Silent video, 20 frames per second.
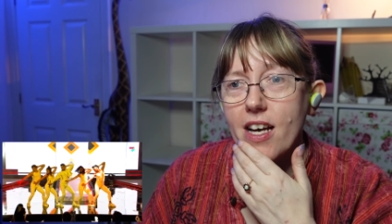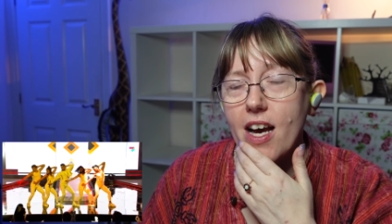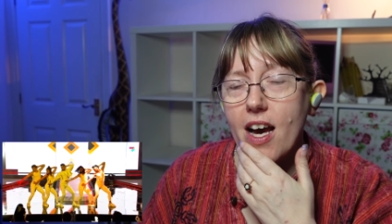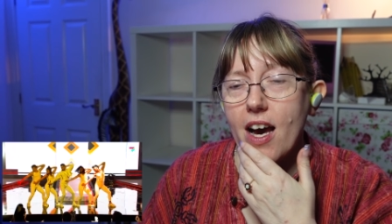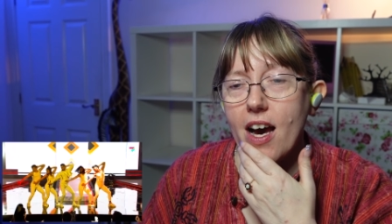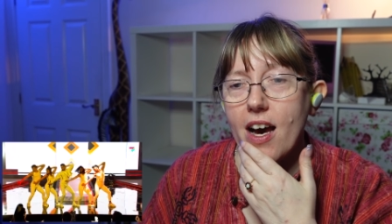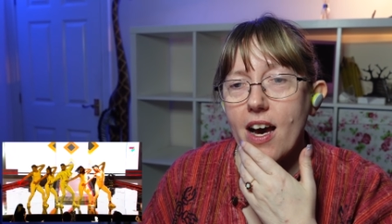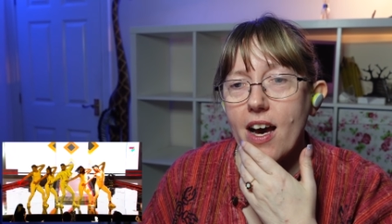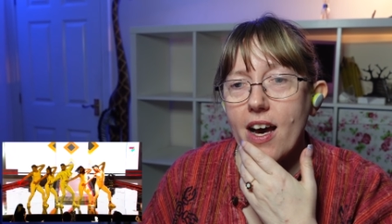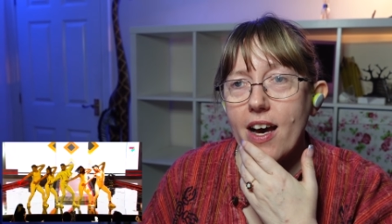
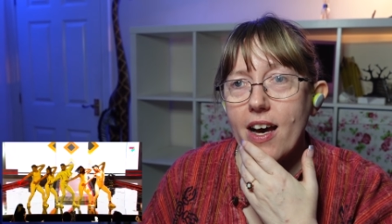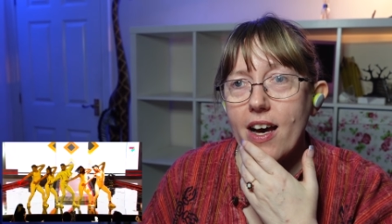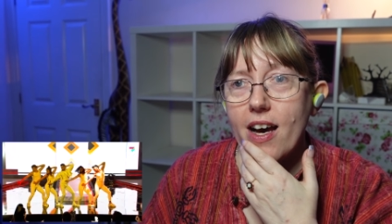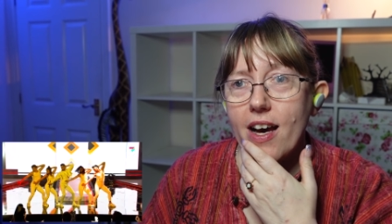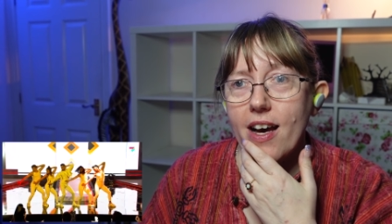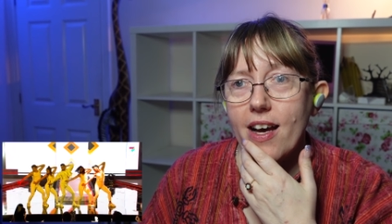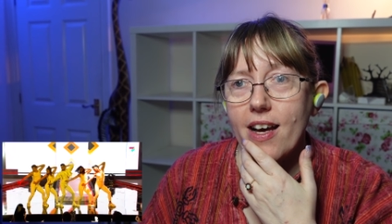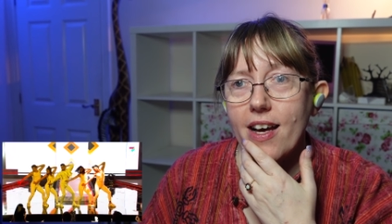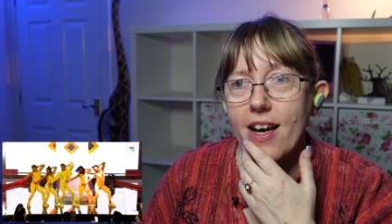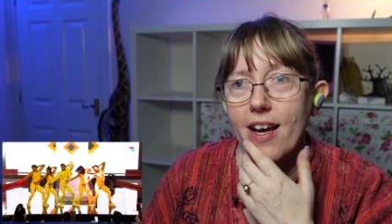
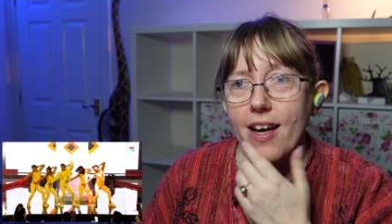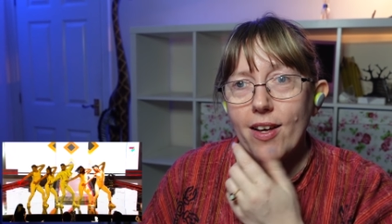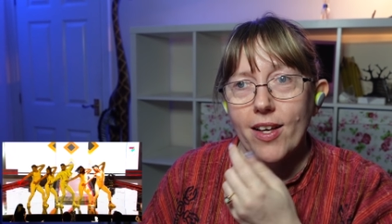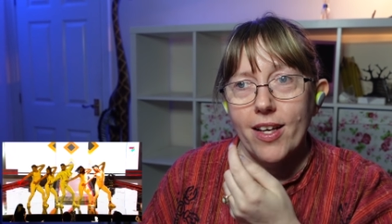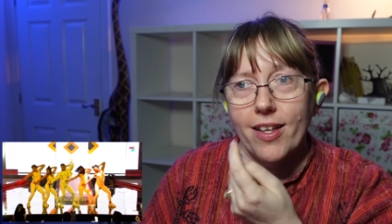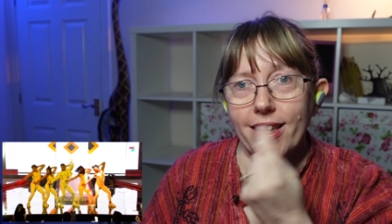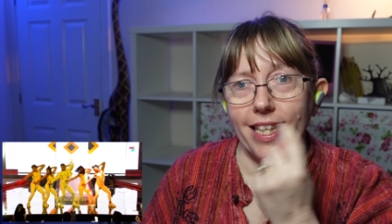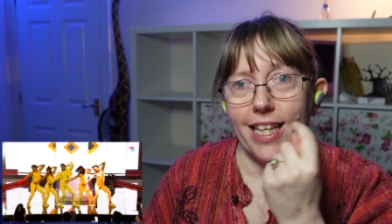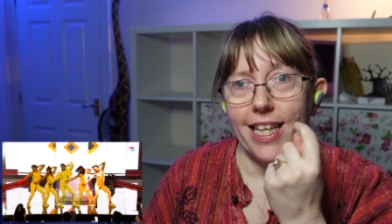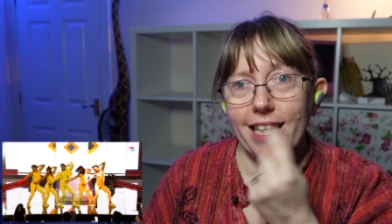the
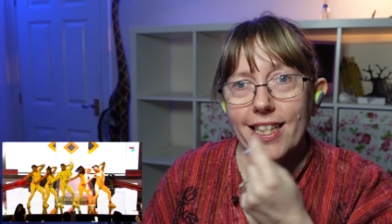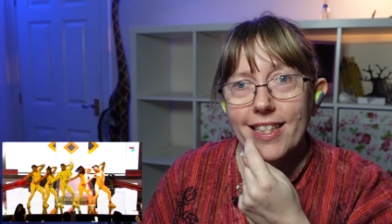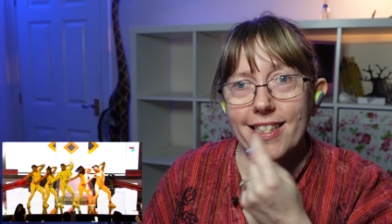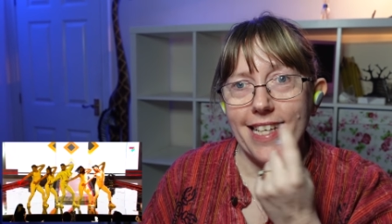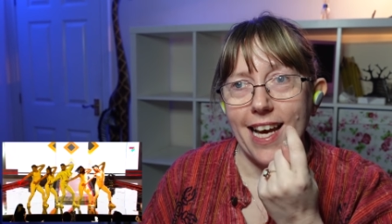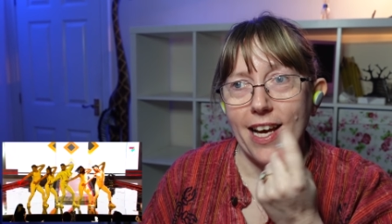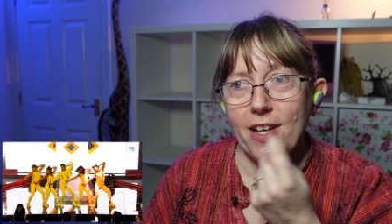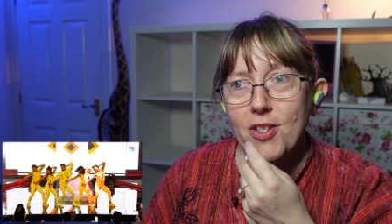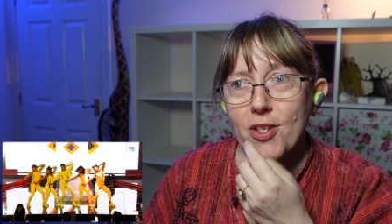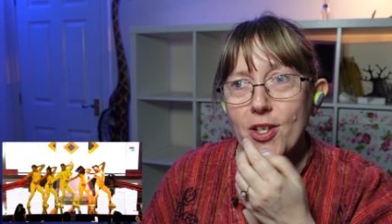little
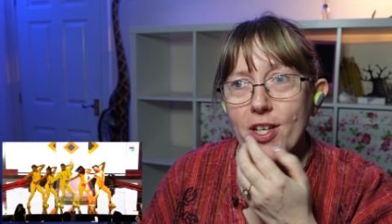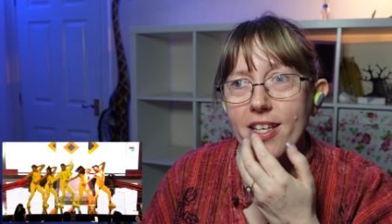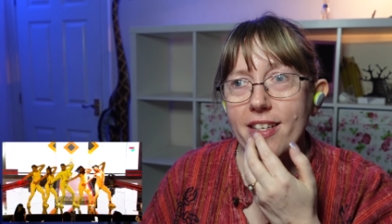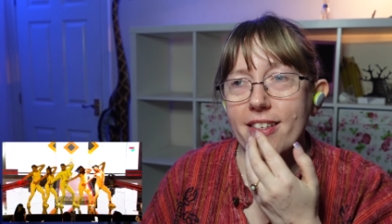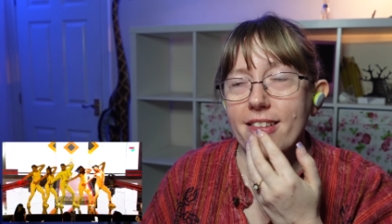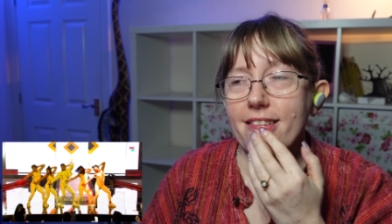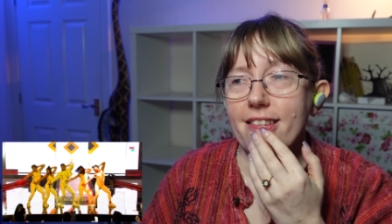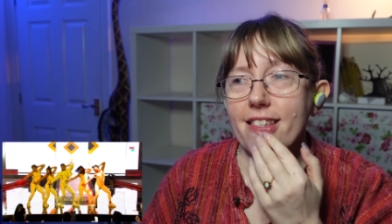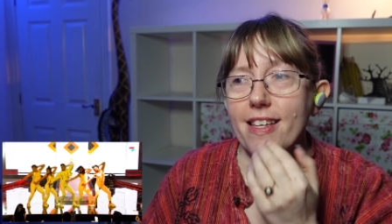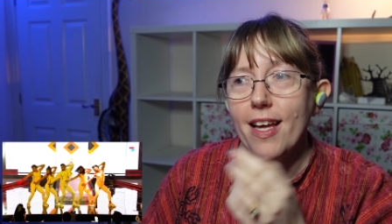
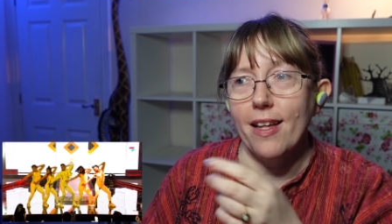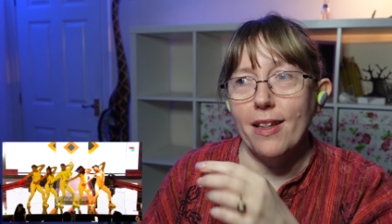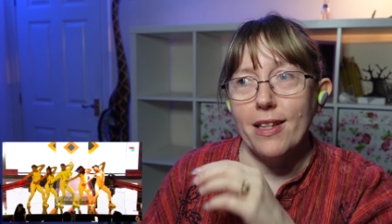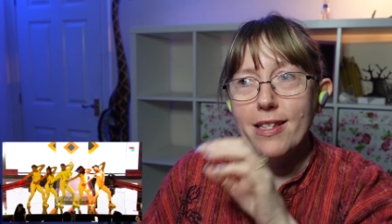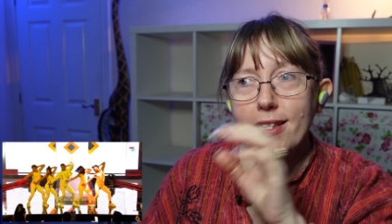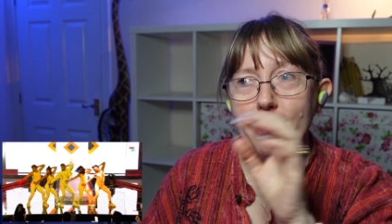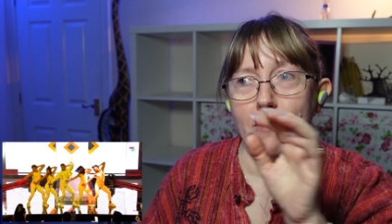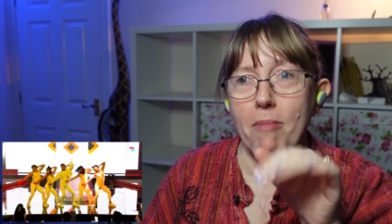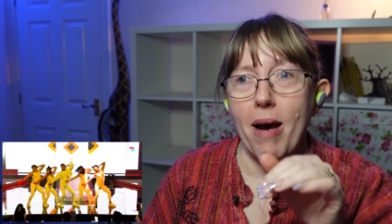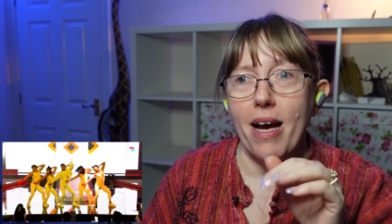tashes and
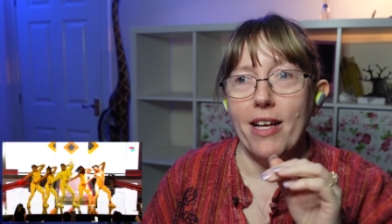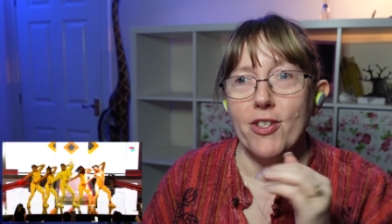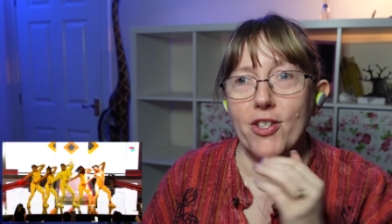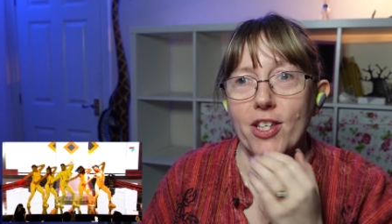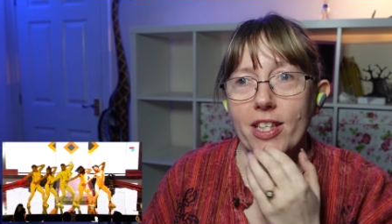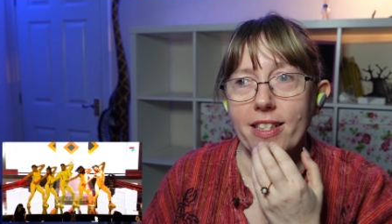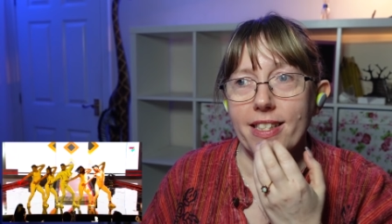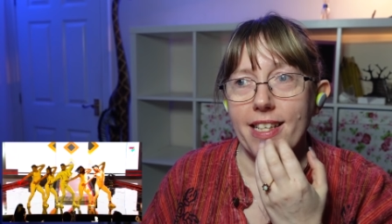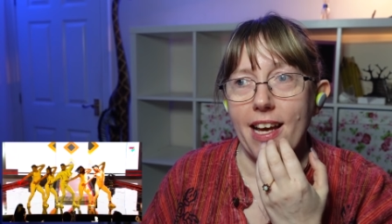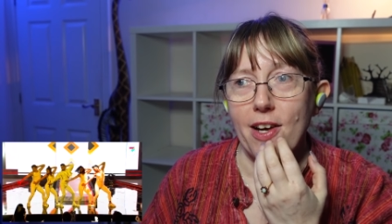the
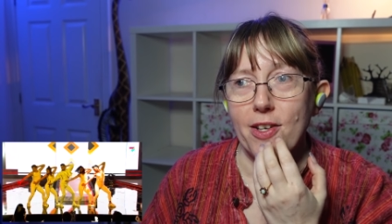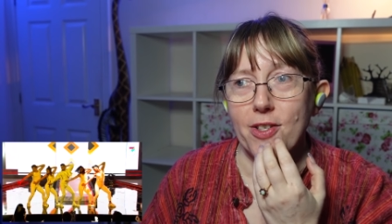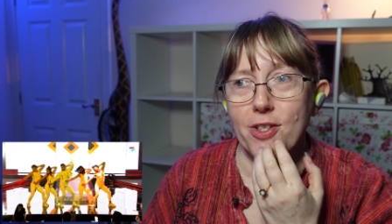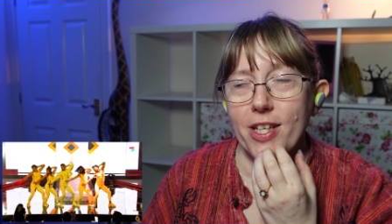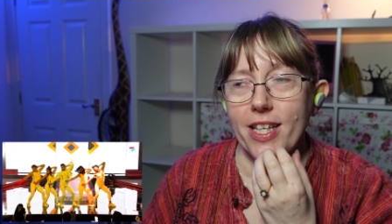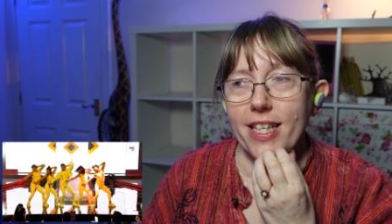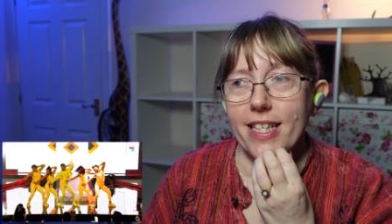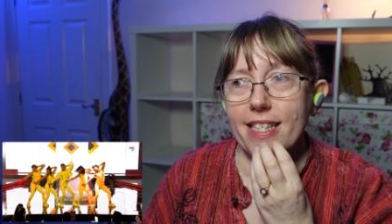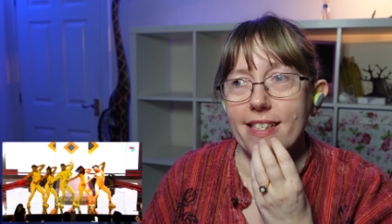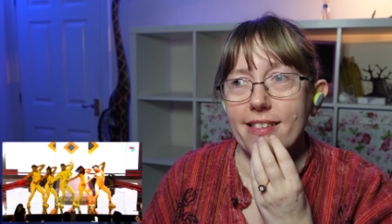matching
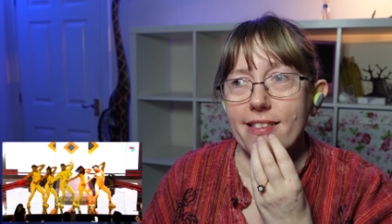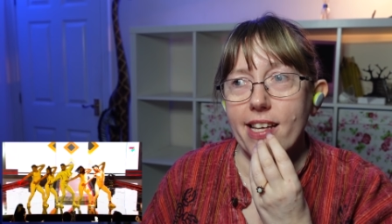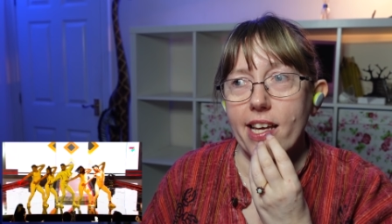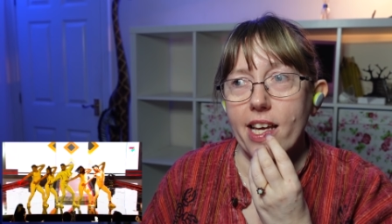tashes.